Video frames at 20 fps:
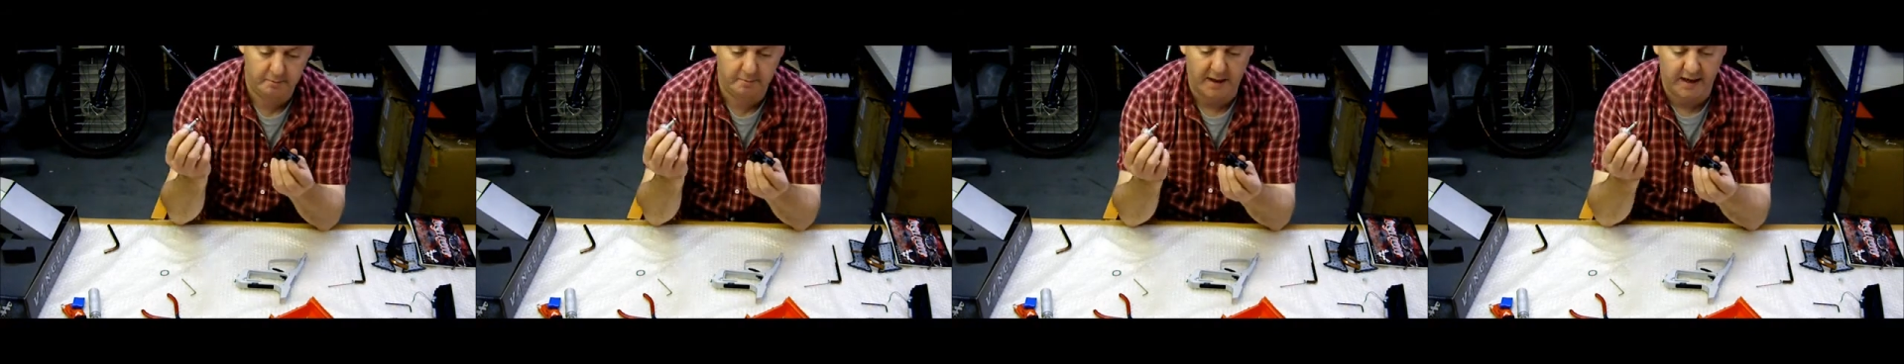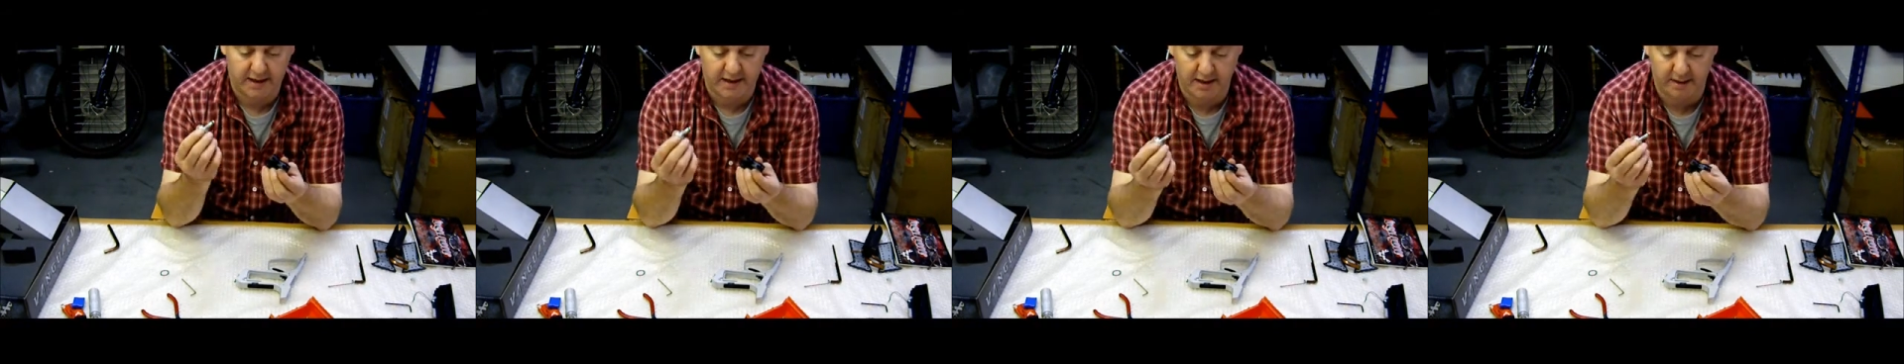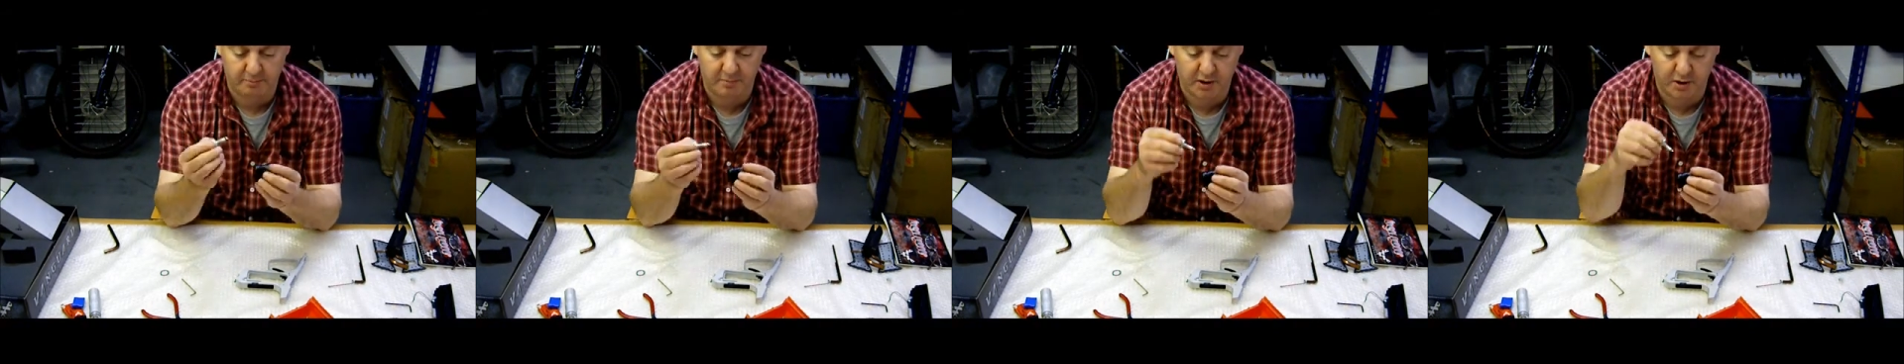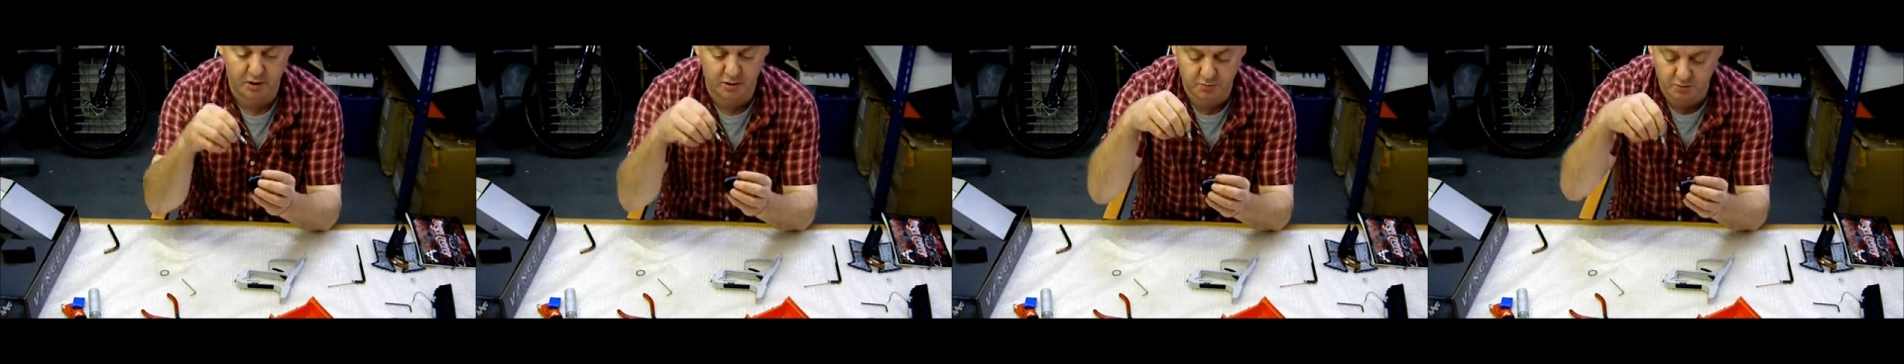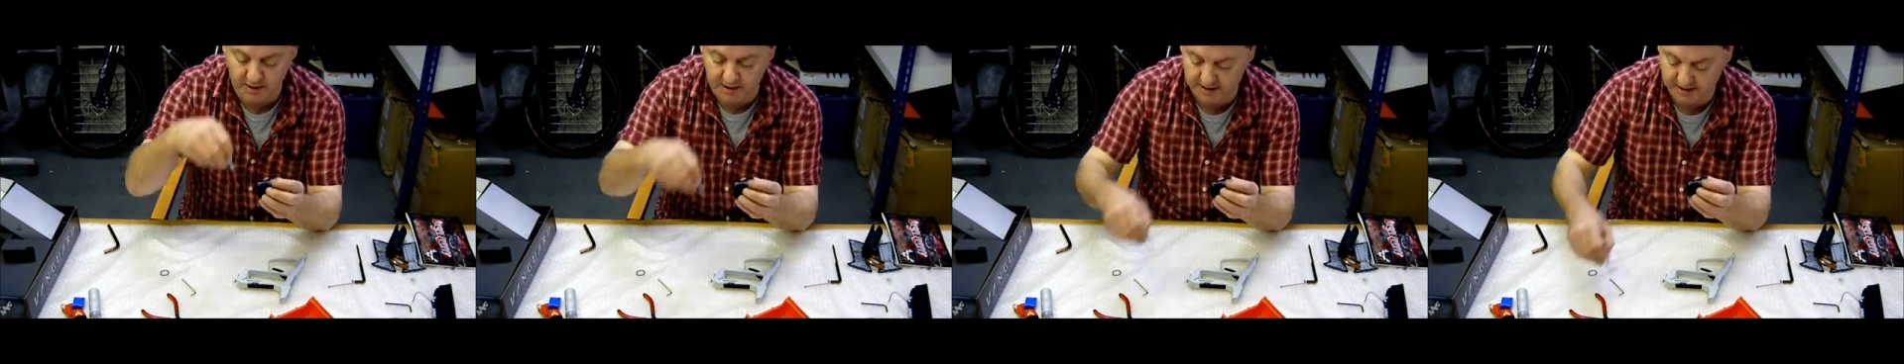back in
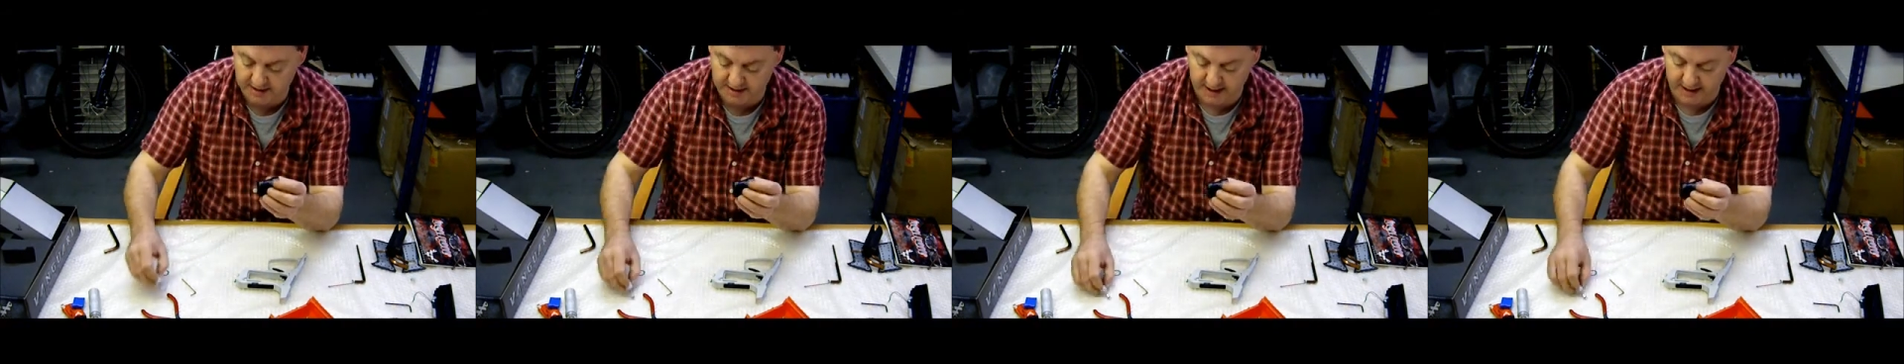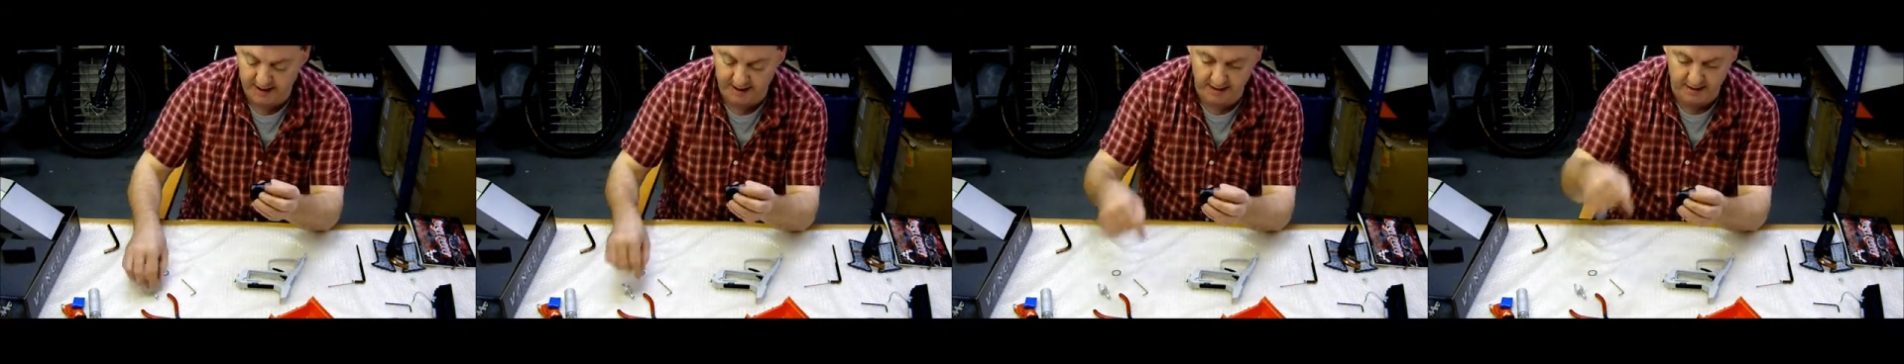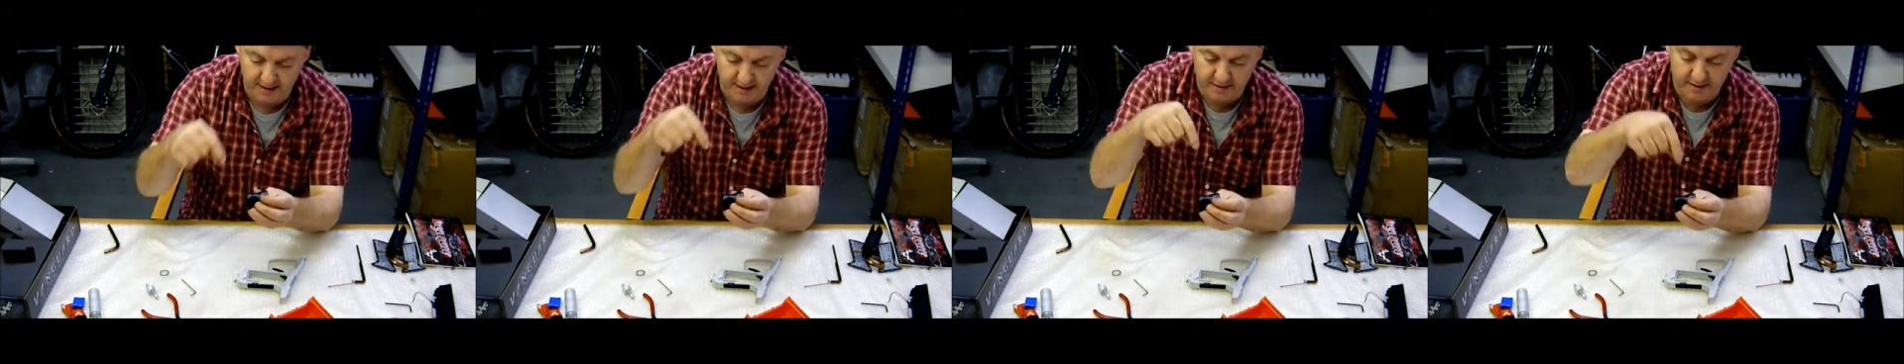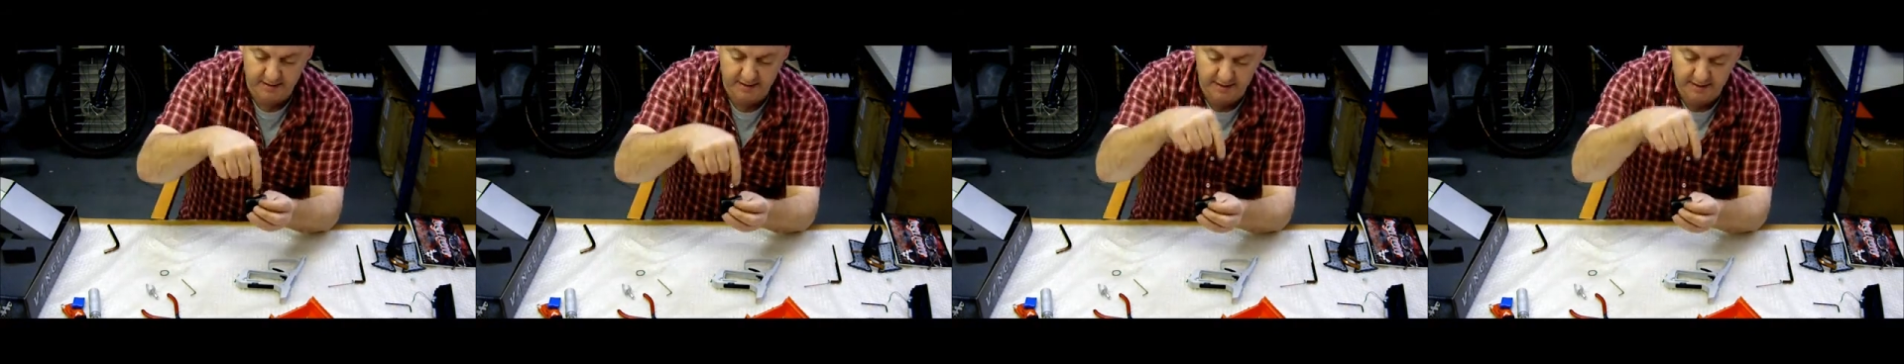because we need to get in